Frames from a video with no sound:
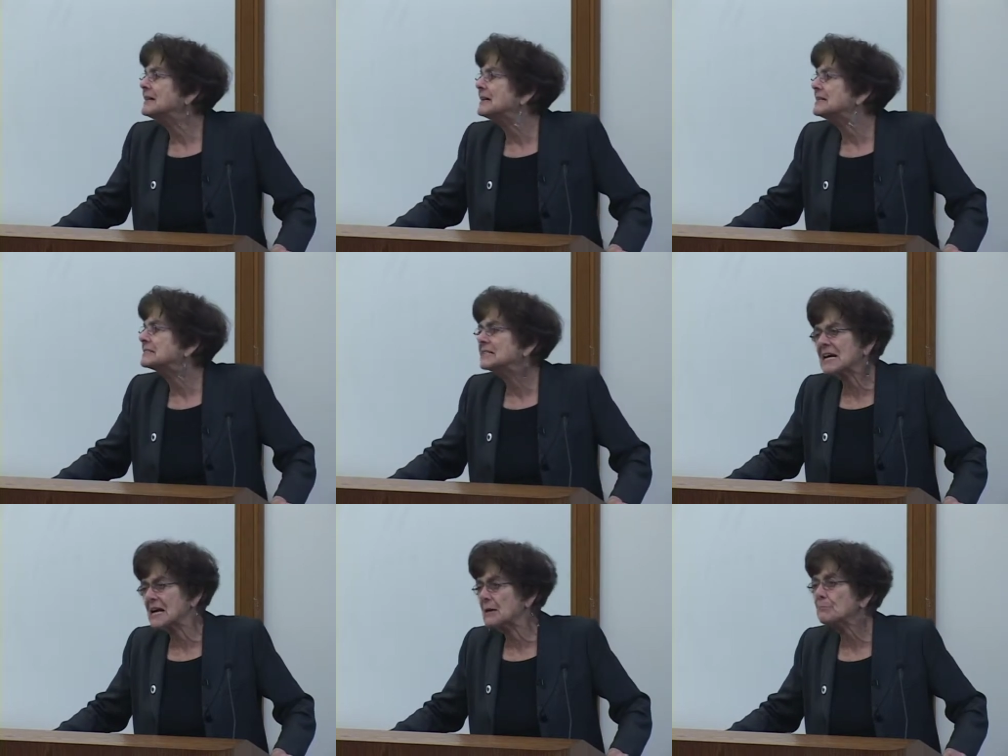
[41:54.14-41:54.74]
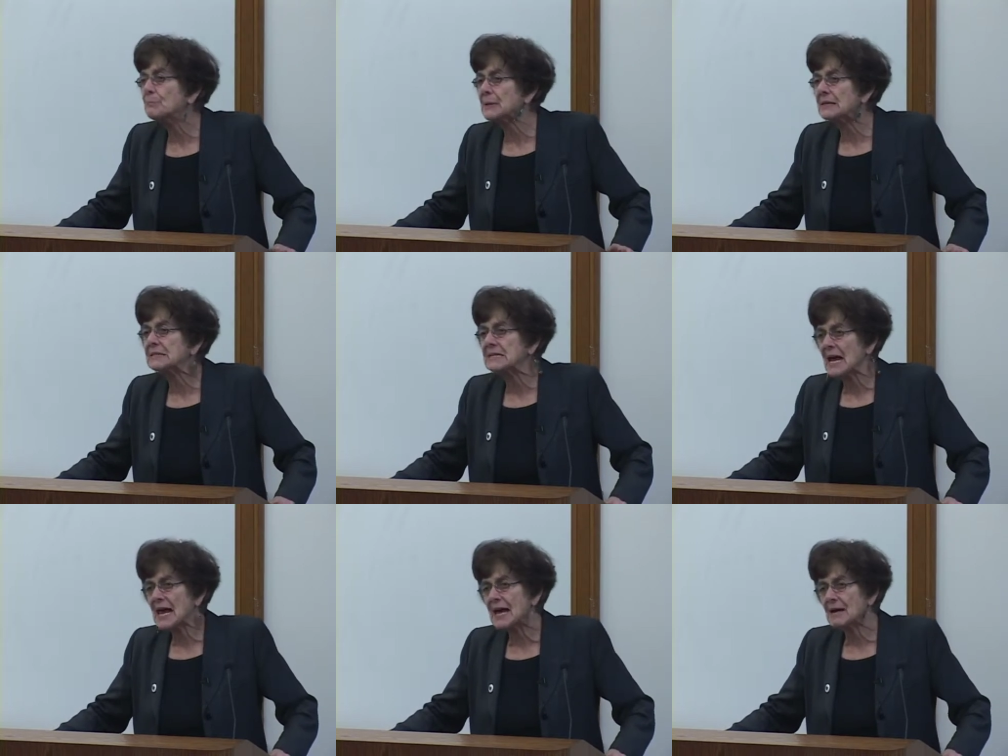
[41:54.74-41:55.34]
the tamping
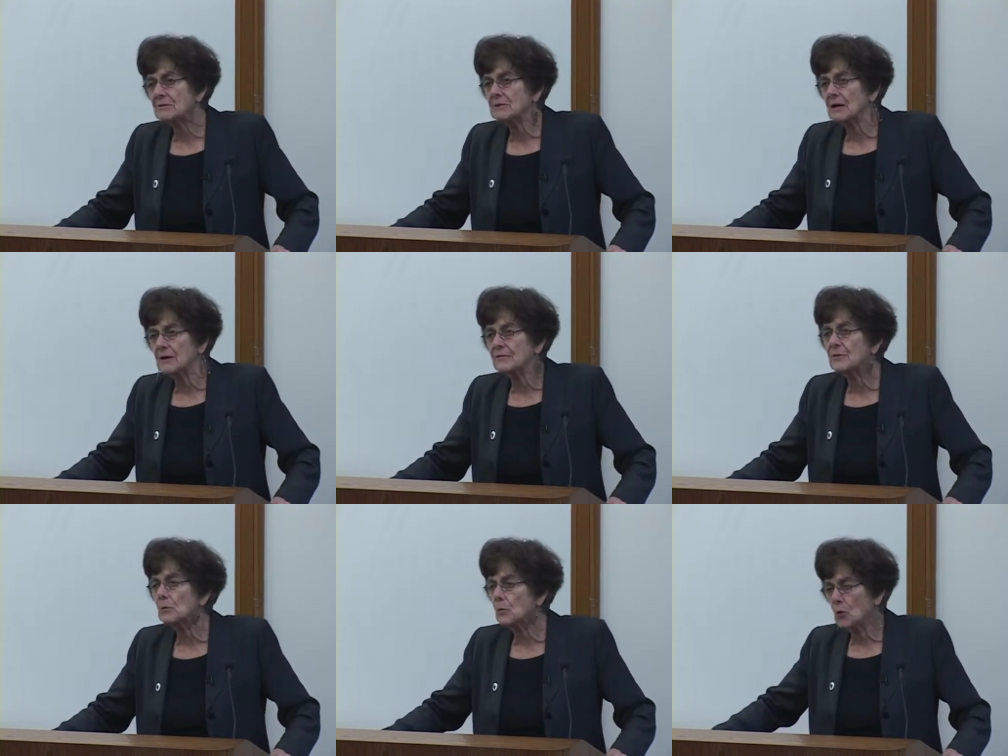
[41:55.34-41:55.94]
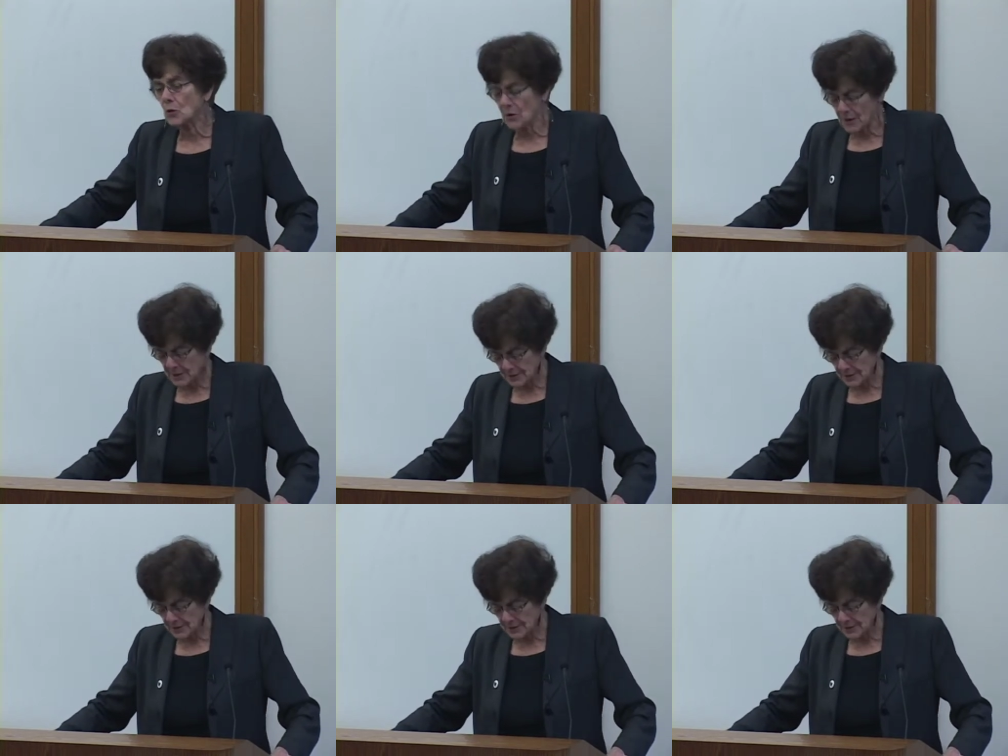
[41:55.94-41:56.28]
down of the war